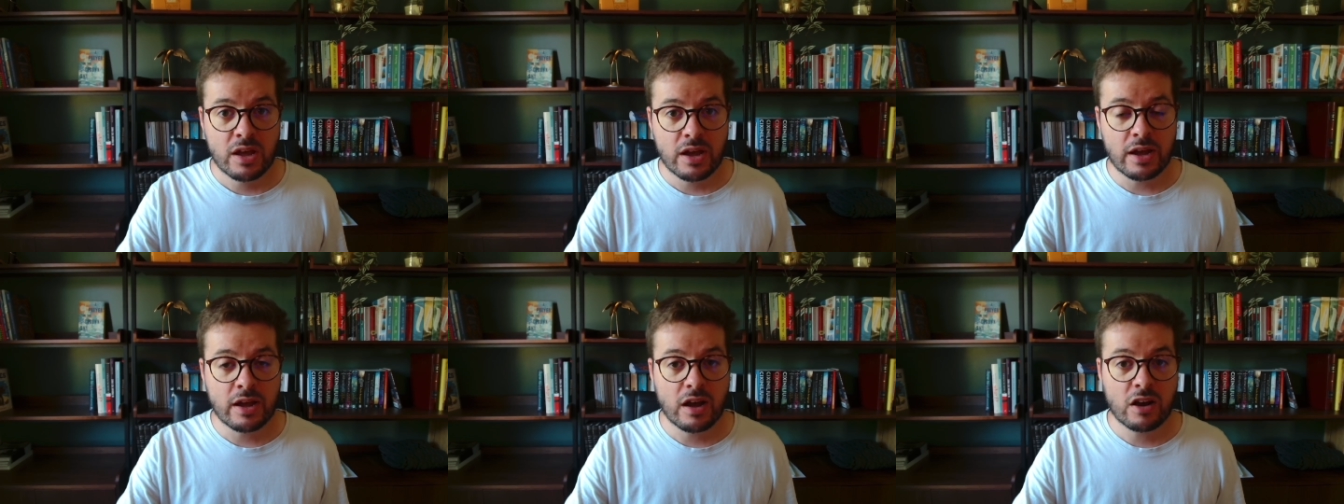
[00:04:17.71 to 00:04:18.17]

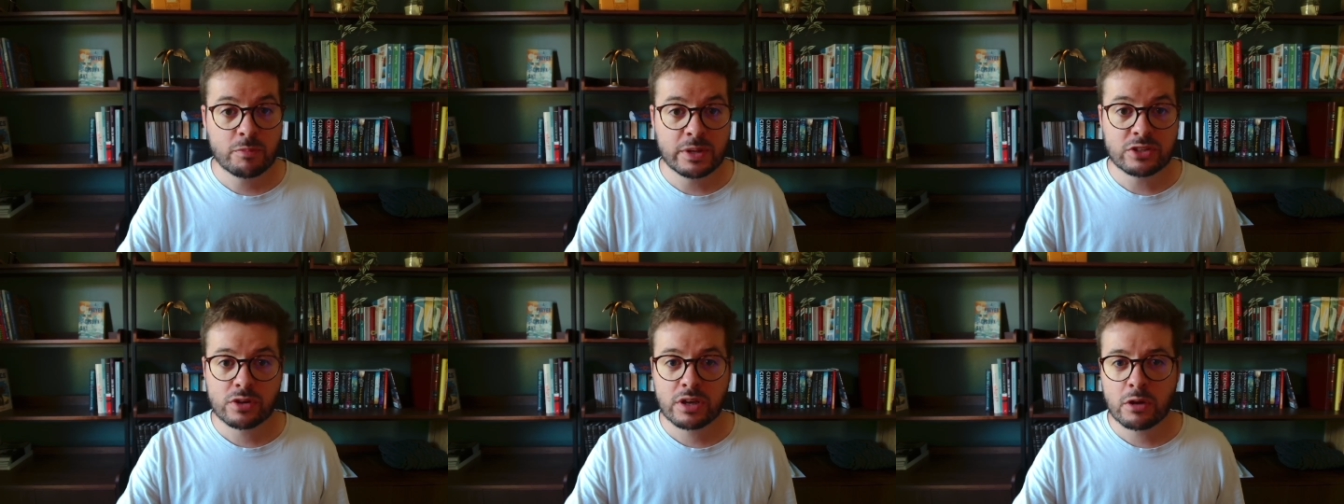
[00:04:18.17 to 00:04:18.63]
Uh, I've
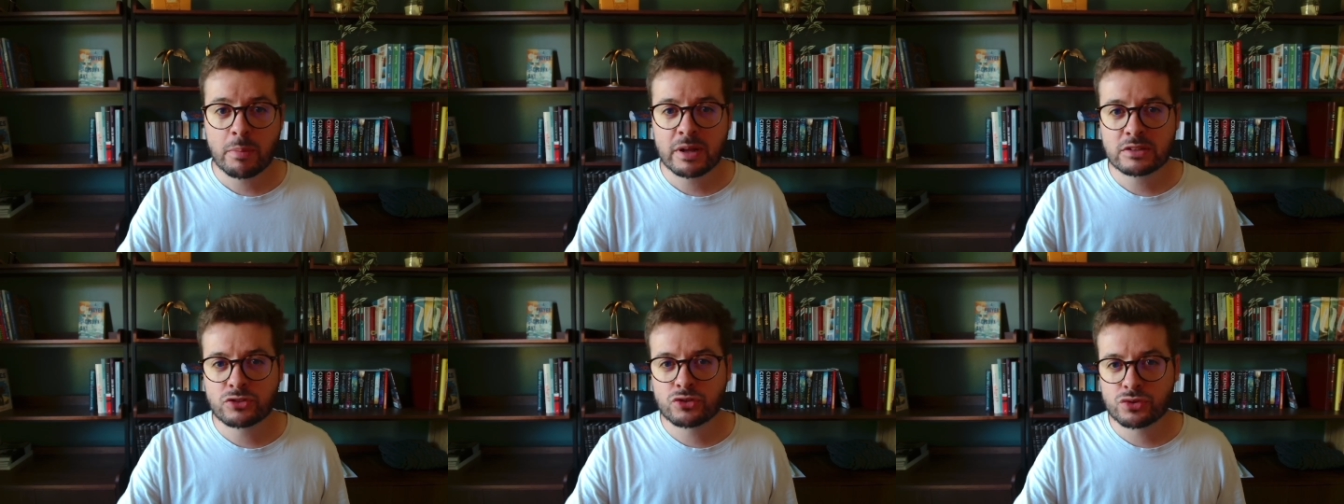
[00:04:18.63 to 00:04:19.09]
been talking
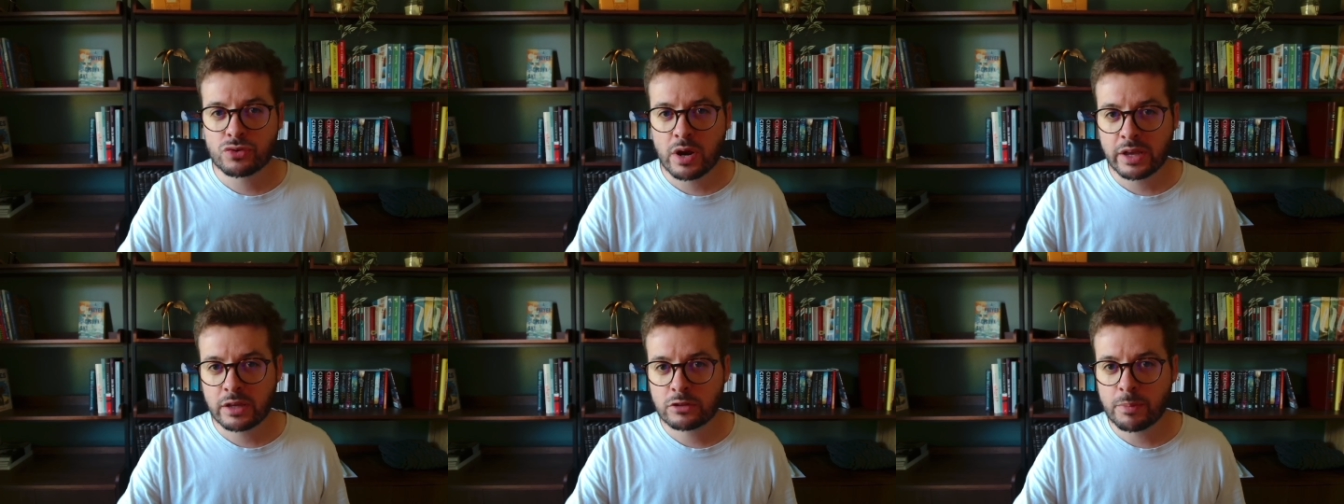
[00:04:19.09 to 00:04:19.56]
about
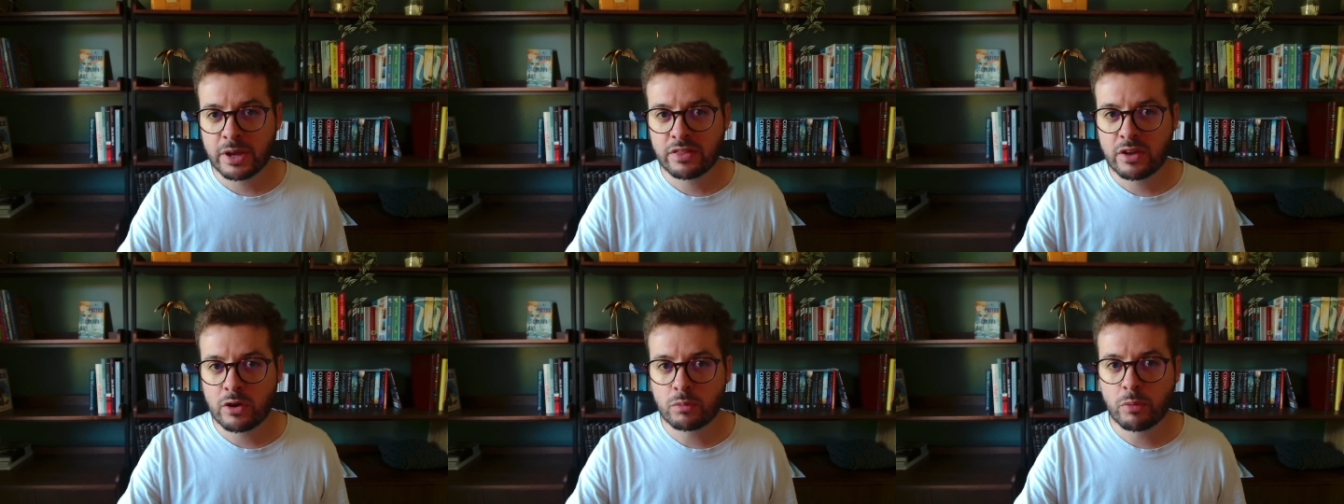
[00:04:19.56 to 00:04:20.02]
trying to make
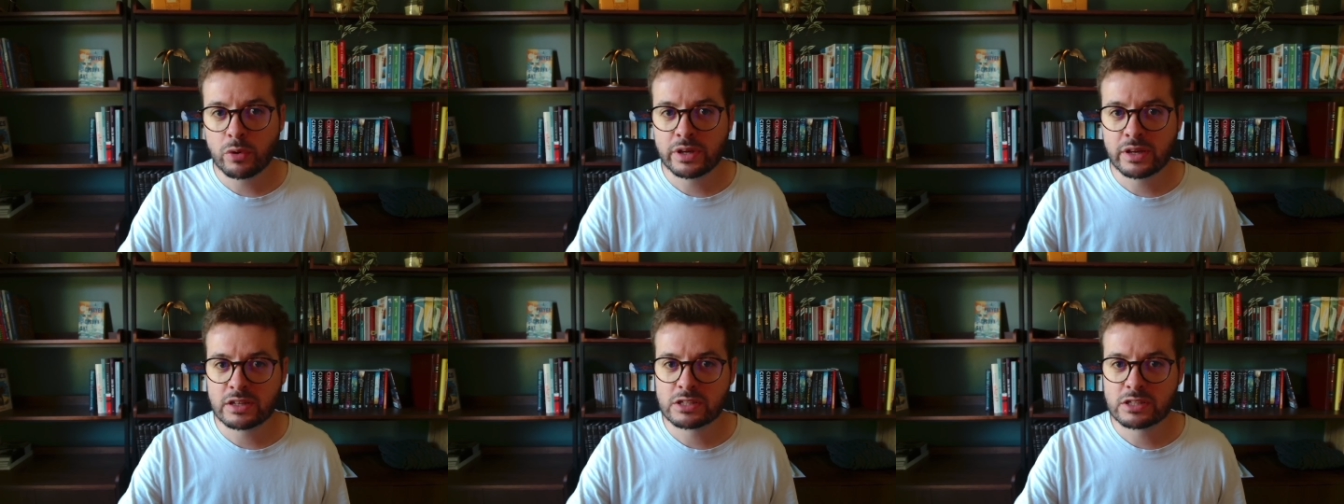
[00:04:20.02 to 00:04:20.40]
the onboarding